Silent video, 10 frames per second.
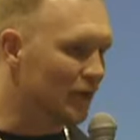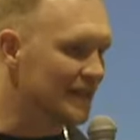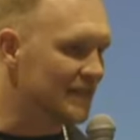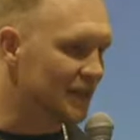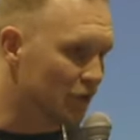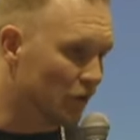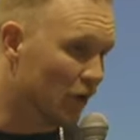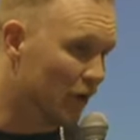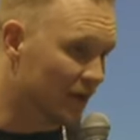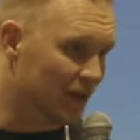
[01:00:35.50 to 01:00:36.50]
are planted in your
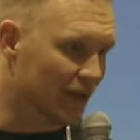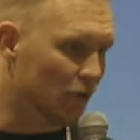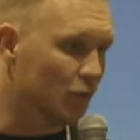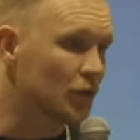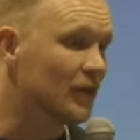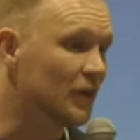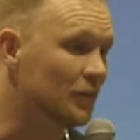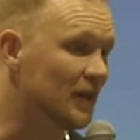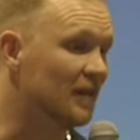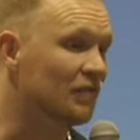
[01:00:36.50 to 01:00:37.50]
garden now. When you get
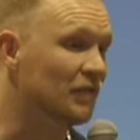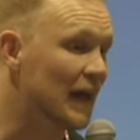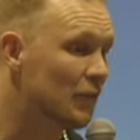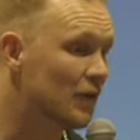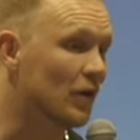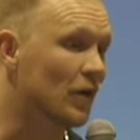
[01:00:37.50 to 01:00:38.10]
up there, the flower